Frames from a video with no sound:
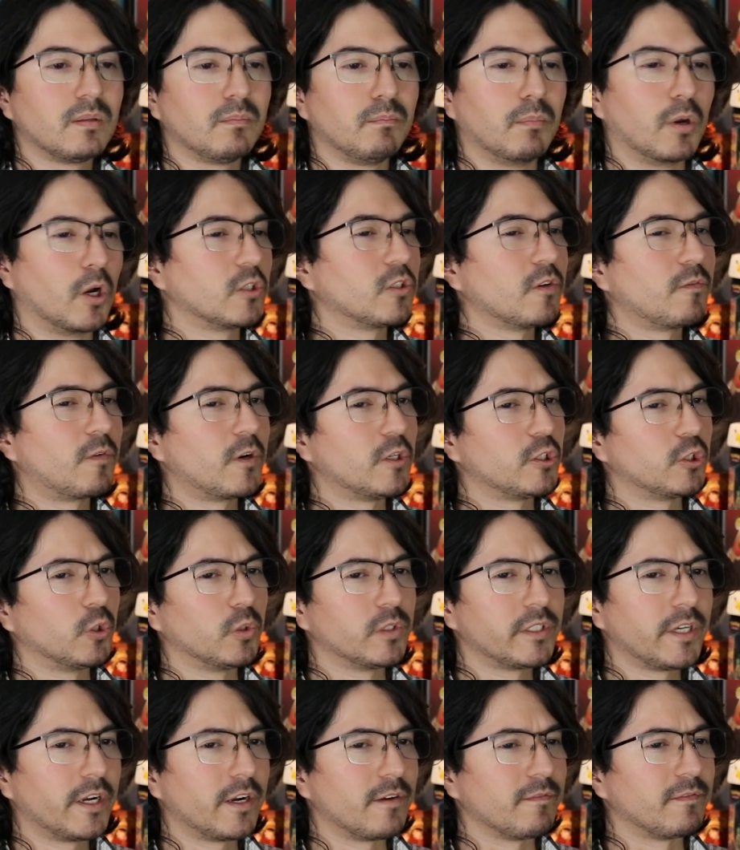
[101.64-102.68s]
But also for
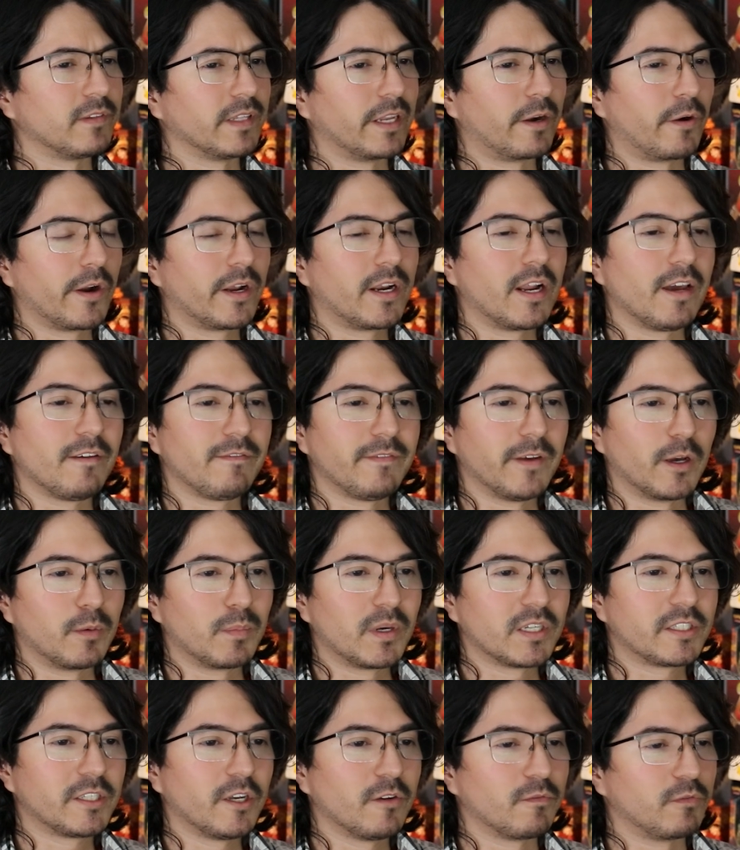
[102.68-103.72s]
Jolteon and Flareon, I found
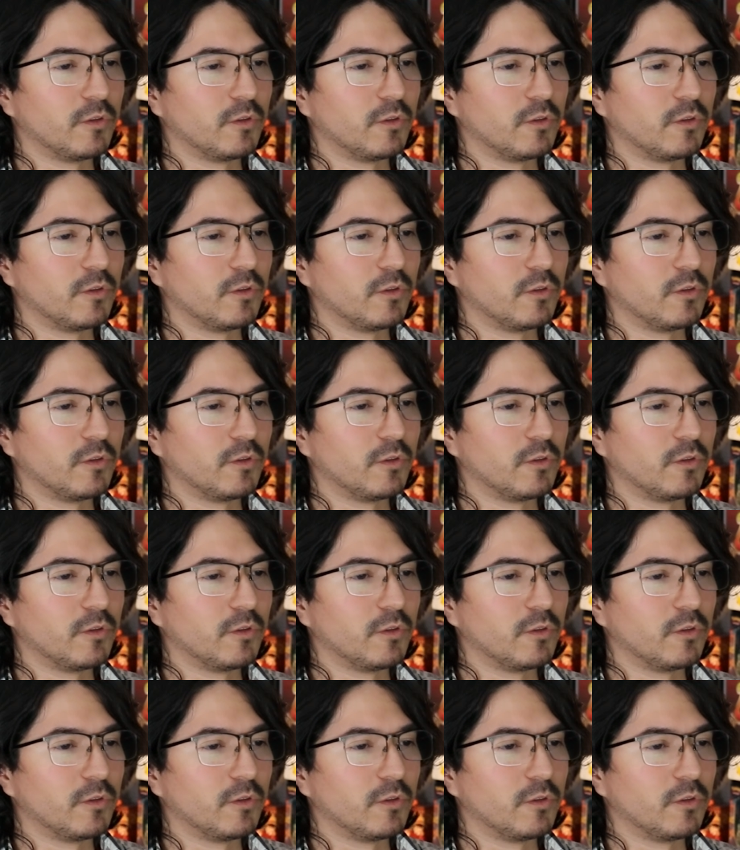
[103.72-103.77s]
myself